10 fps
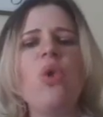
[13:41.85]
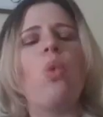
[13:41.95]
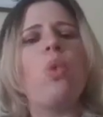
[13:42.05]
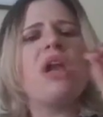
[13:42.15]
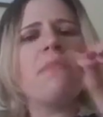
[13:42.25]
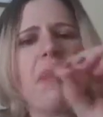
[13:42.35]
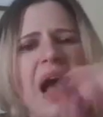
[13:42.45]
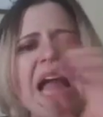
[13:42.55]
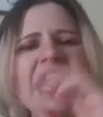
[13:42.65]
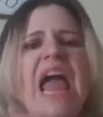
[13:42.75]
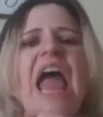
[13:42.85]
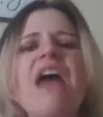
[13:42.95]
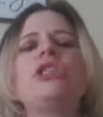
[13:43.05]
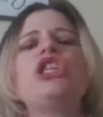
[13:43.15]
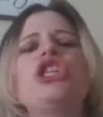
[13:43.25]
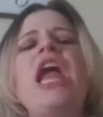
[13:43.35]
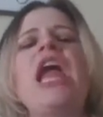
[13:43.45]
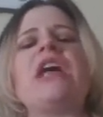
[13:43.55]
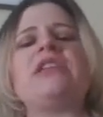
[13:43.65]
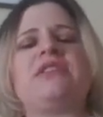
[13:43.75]
we might have a
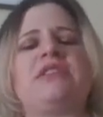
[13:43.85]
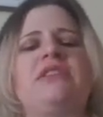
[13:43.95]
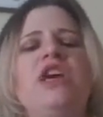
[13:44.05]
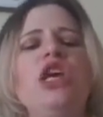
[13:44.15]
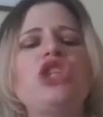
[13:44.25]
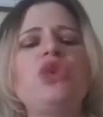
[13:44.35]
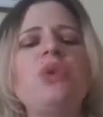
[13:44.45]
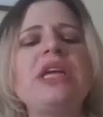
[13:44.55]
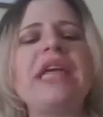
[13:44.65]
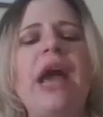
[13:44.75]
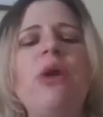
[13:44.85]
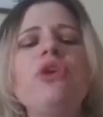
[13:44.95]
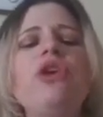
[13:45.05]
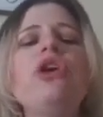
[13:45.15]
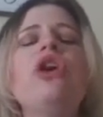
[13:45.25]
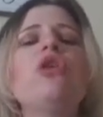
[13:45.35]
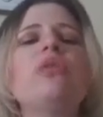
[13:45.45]
chance to encounter,